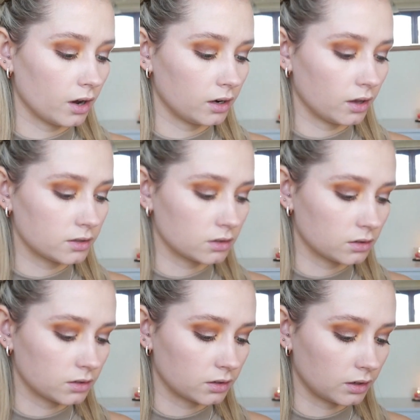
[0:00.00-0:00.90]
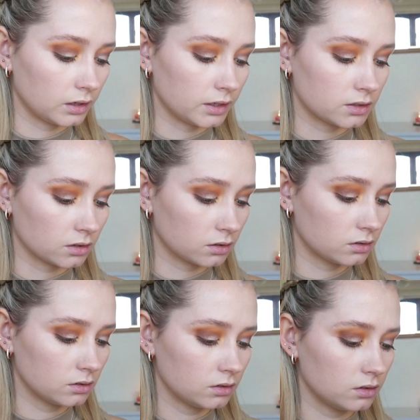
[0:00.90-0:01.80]
highlighter and glitter.
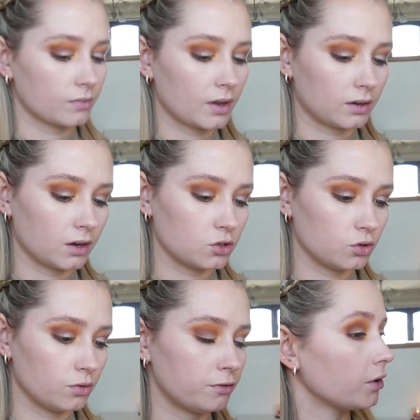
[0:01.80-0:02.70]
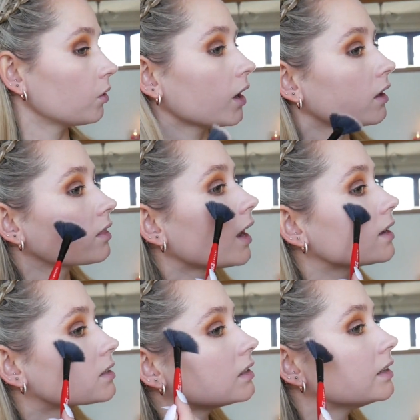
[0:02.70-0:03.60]
And I do feel like
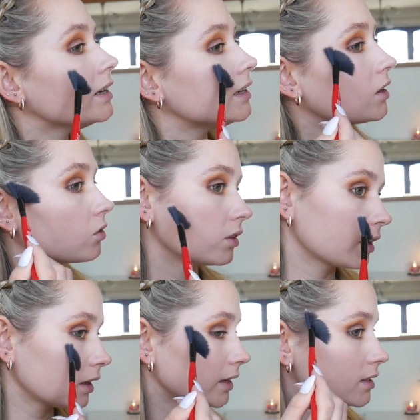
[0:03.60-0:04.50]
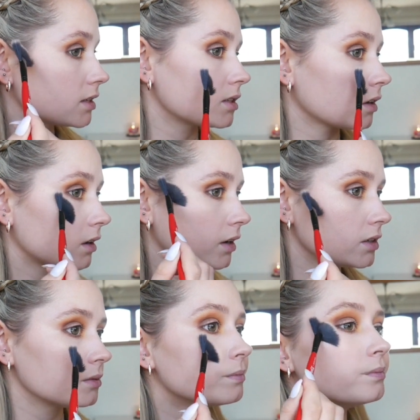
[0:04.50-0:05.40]
that is leaning on the glitter
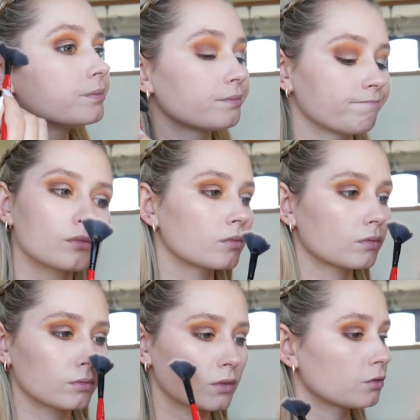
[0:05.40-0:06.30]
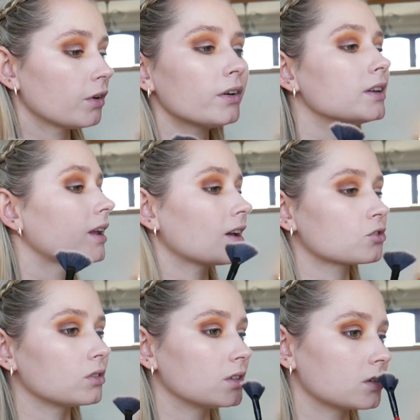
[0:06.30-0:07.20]
side. It's very
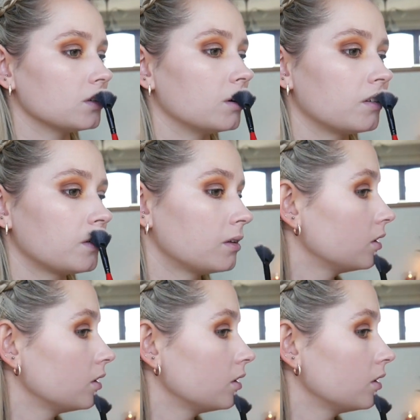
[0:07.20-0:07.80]
natural, isn't it?